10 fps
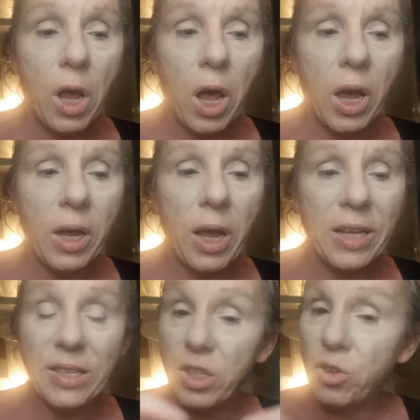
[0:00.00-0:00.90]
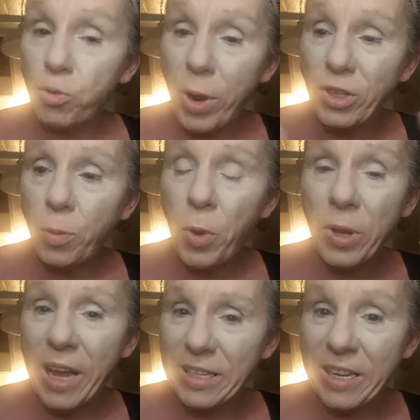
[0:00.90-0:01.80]

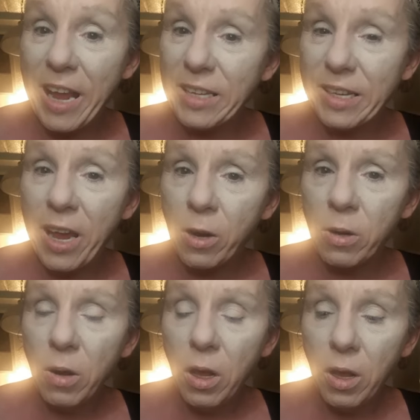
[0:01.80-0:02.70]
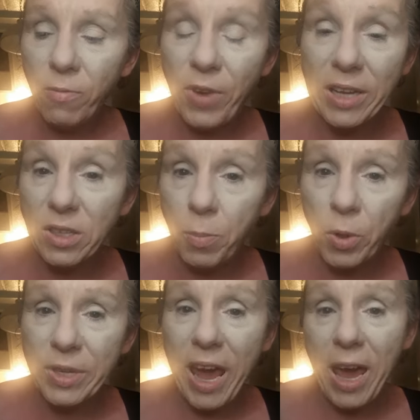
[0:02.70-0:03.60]
stretchable, like the NextCare
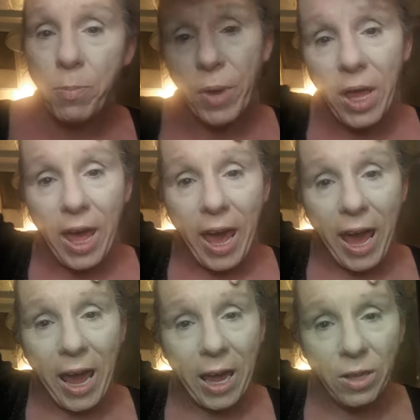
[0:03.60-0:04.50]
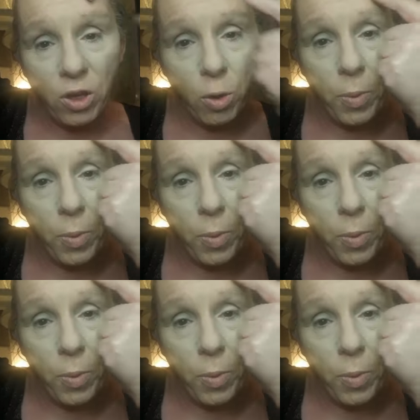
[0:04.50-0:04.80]
flexible tape. And you